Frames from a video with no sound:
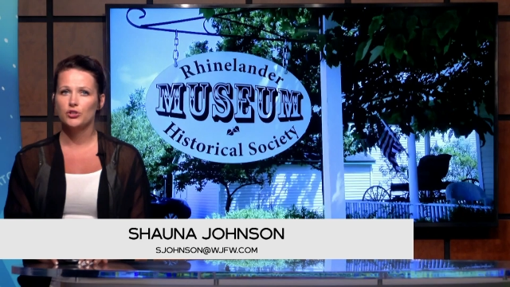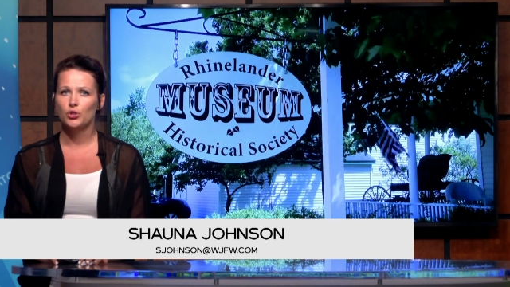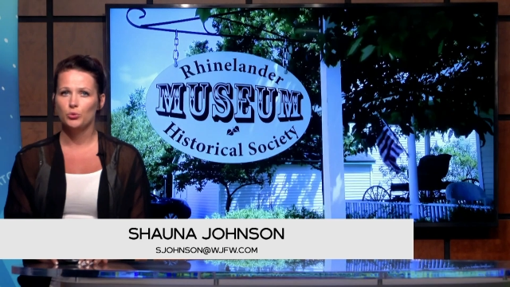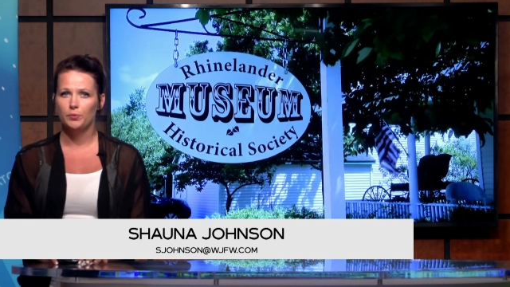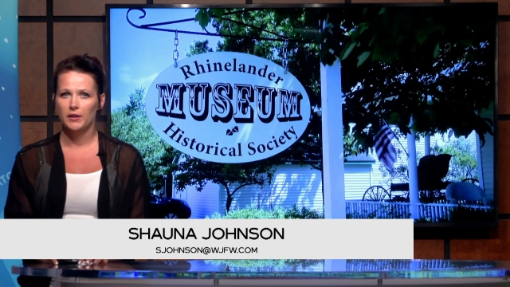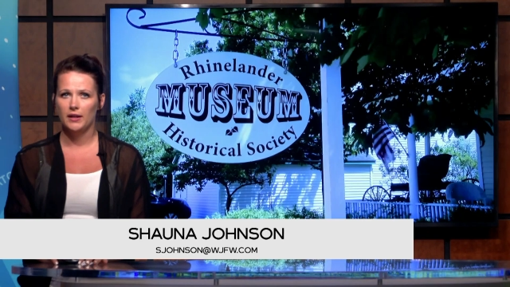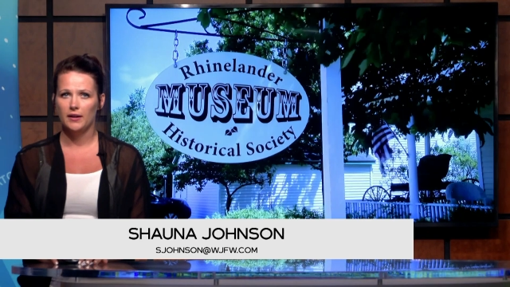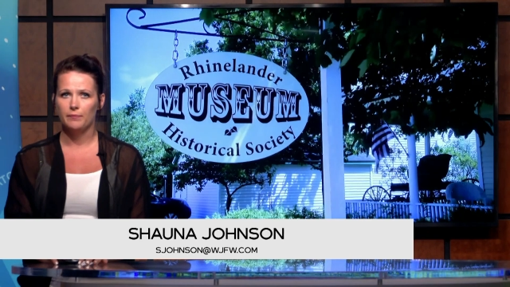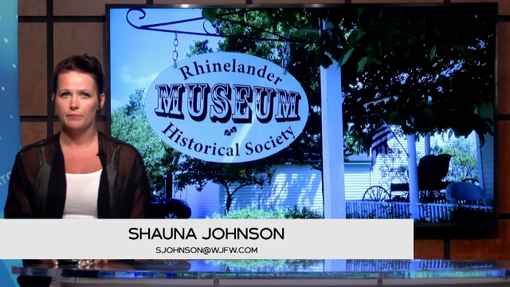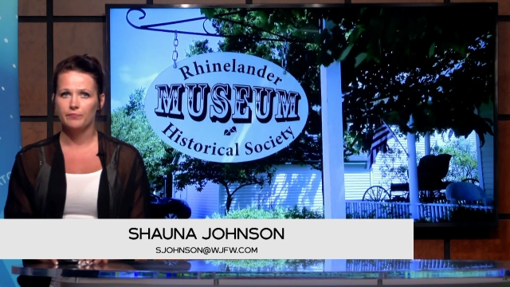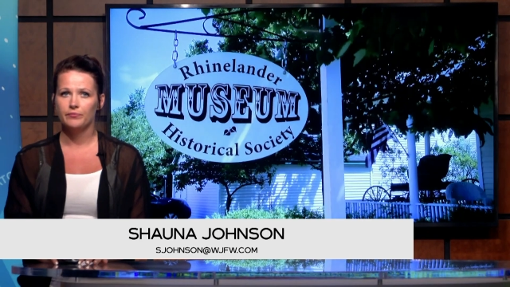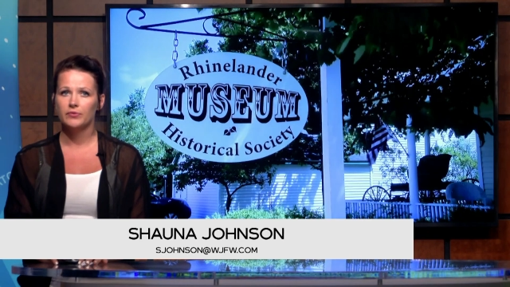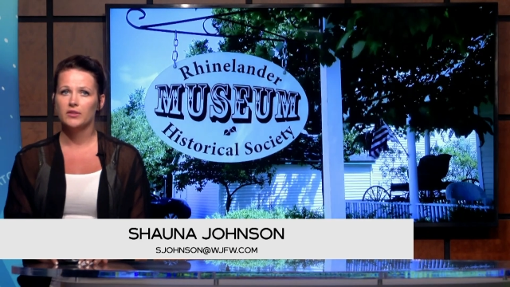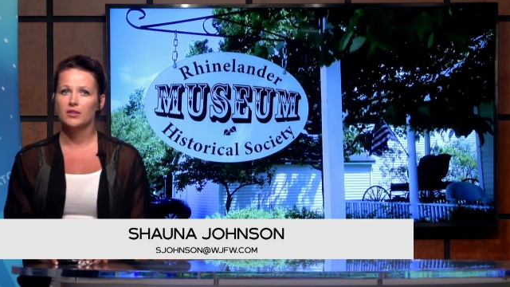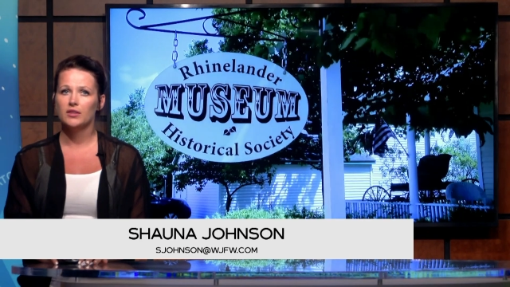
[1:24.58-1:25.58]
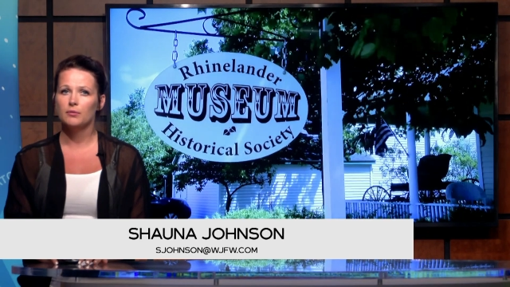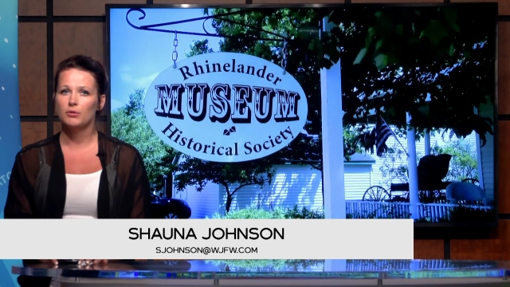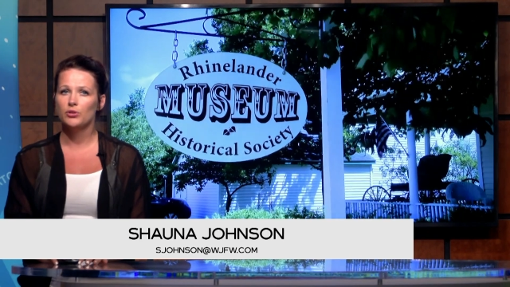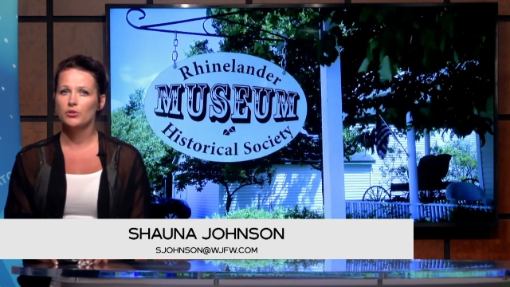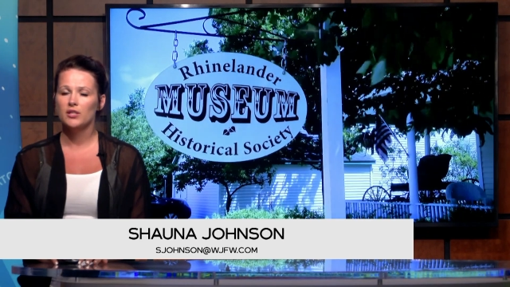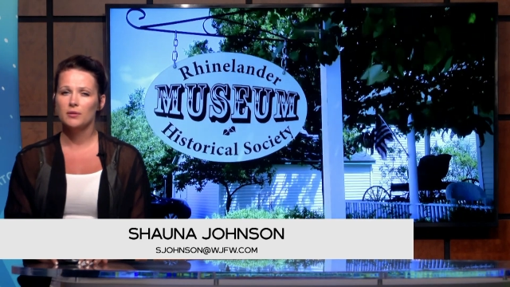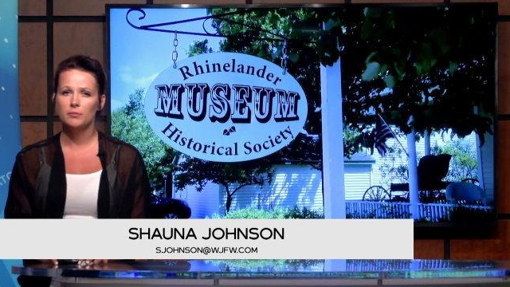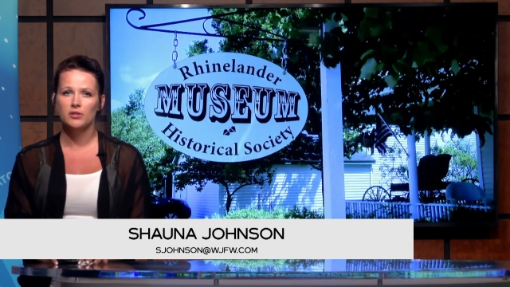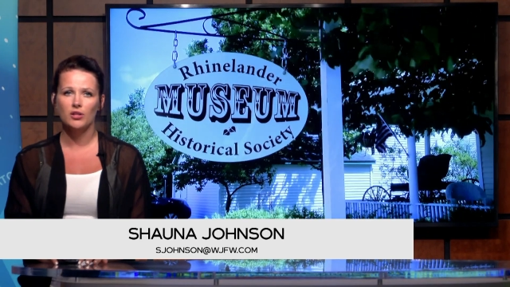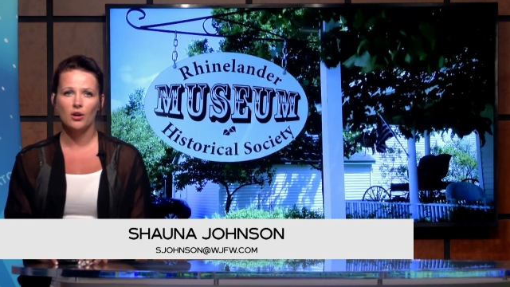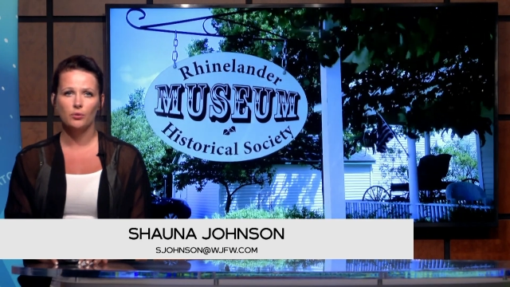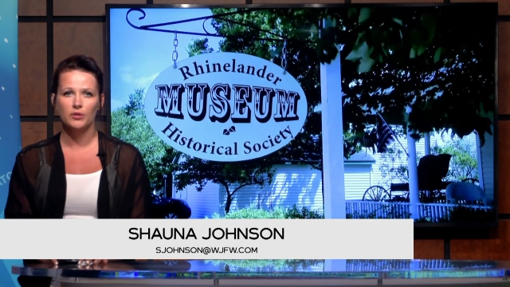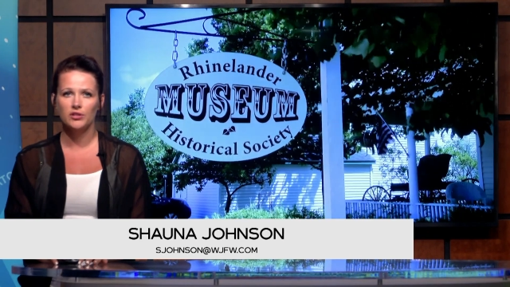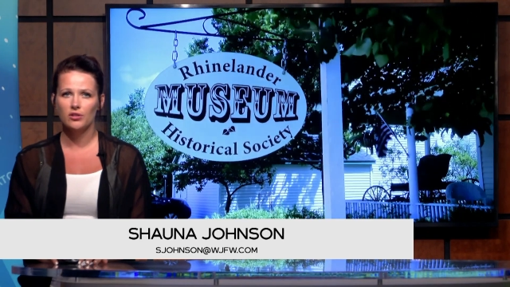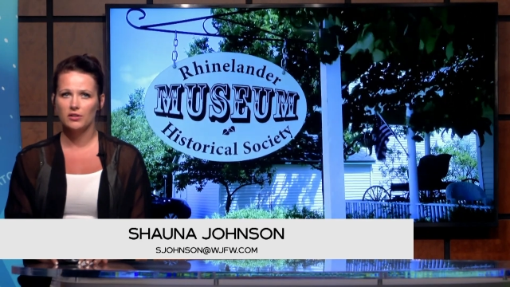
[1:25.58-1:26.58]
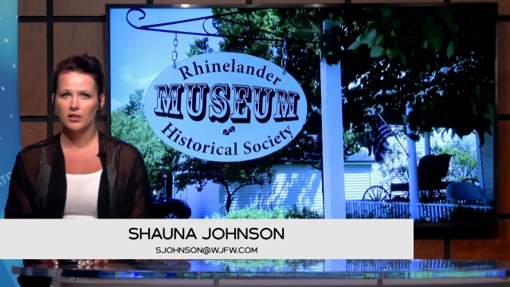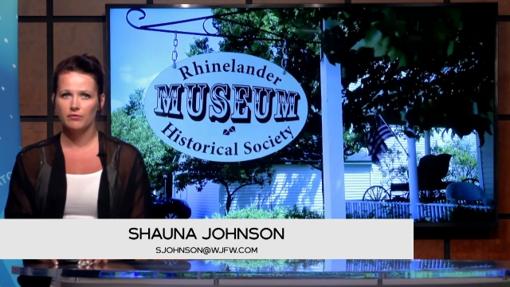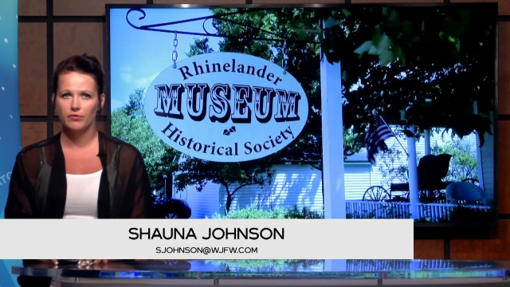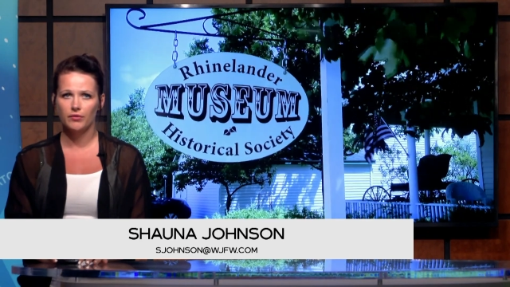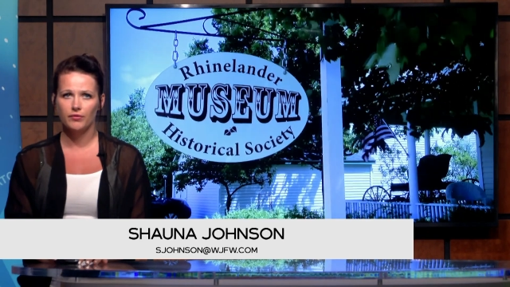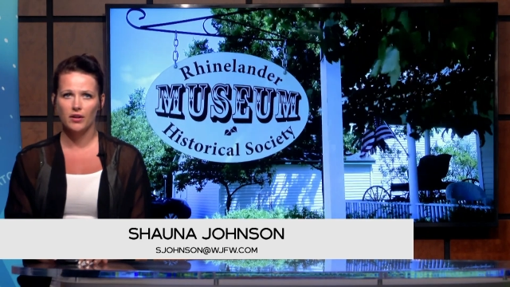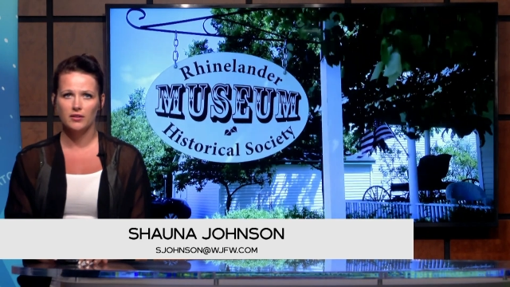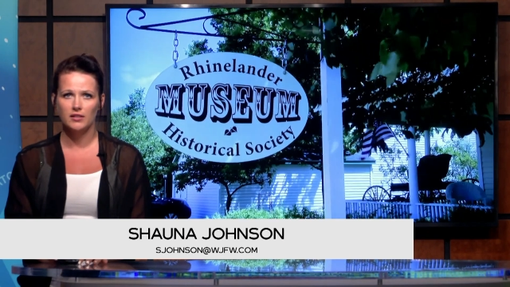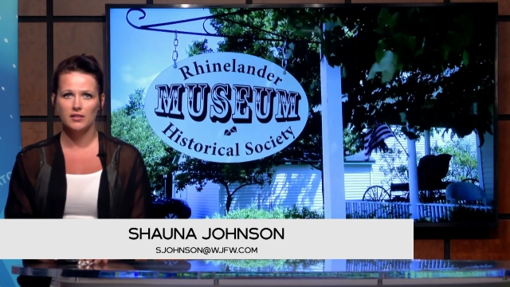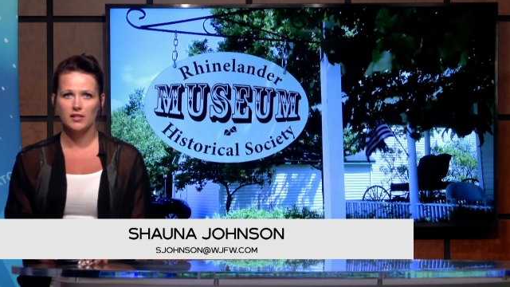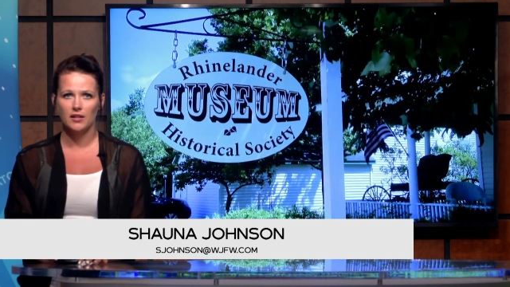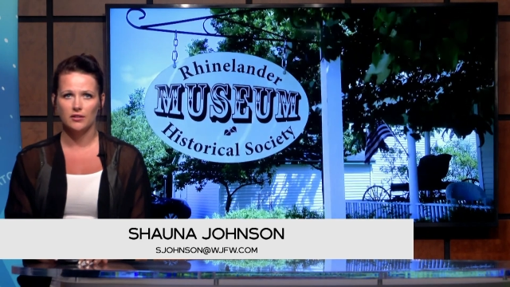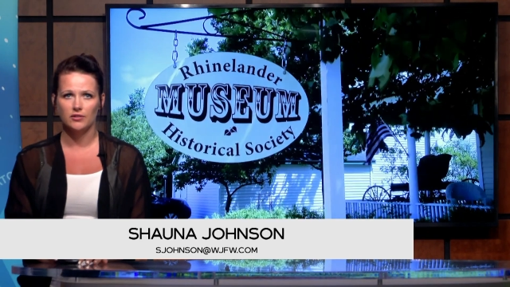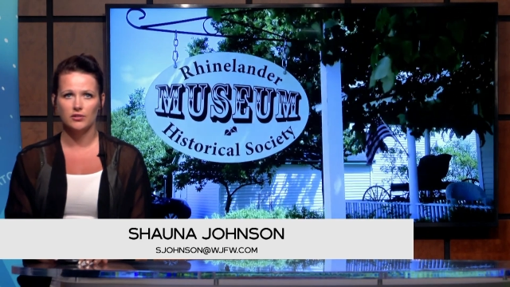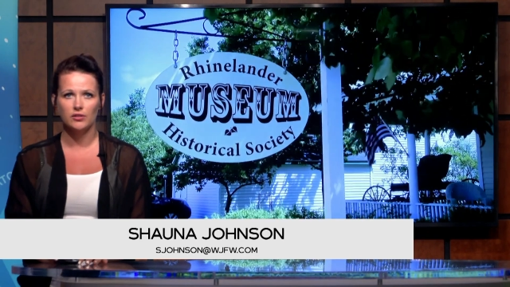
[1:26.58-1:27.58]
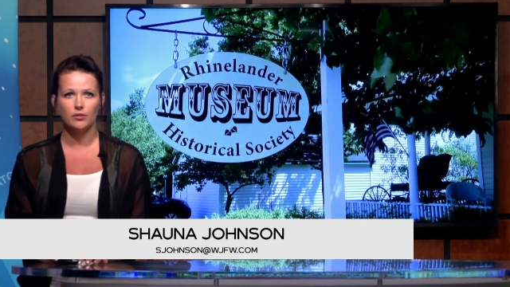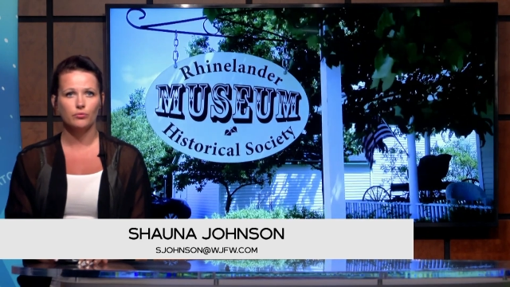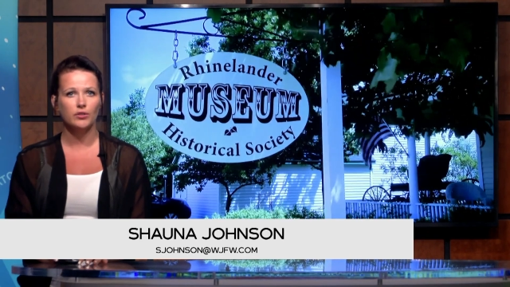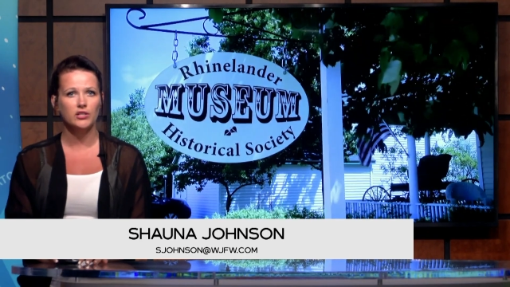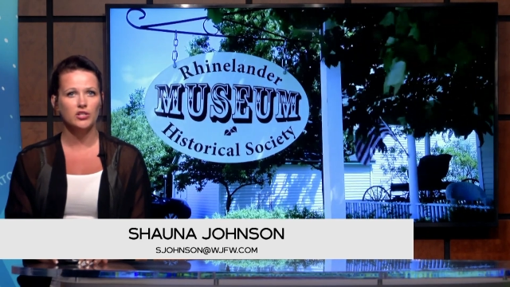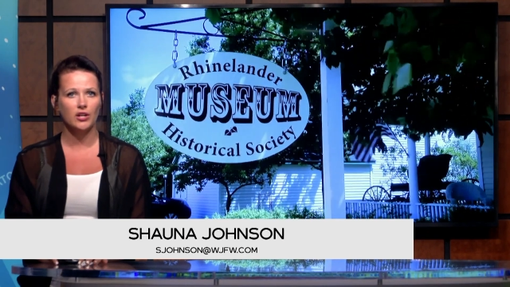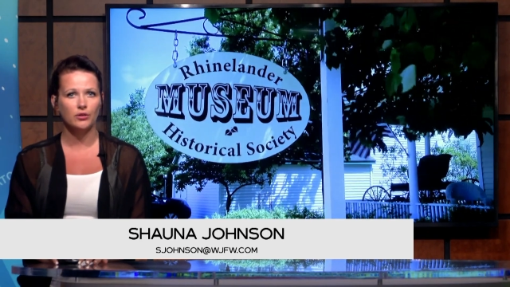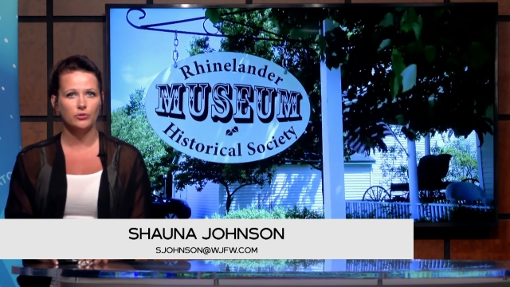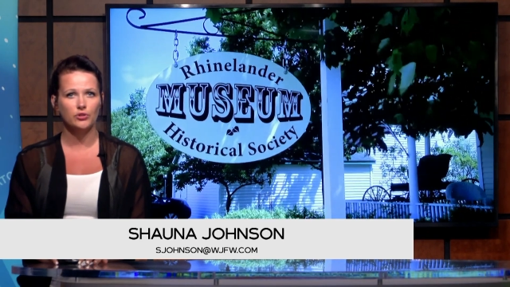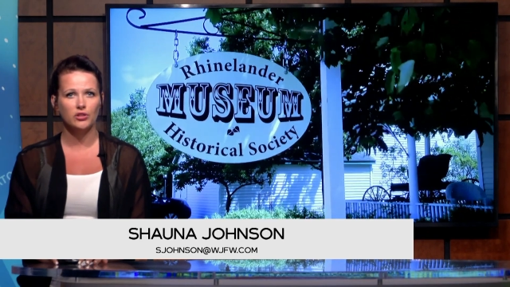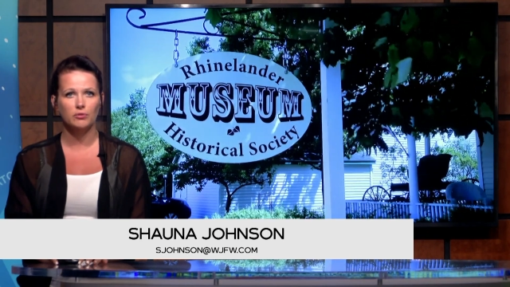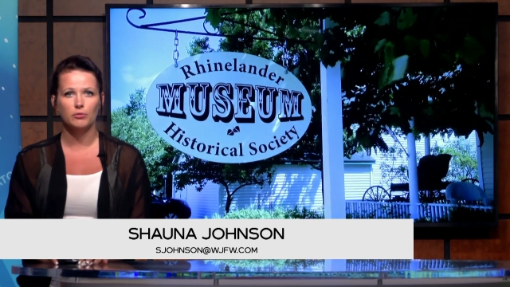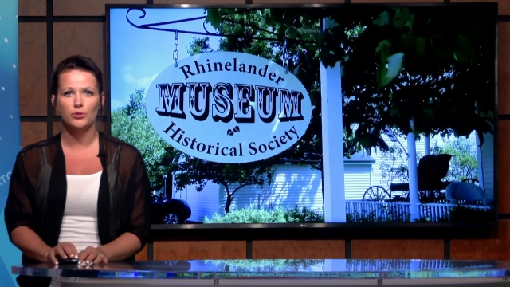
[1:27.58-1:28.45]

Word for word: 2 p.m. The museum is always looking for volunteers. Reach out to the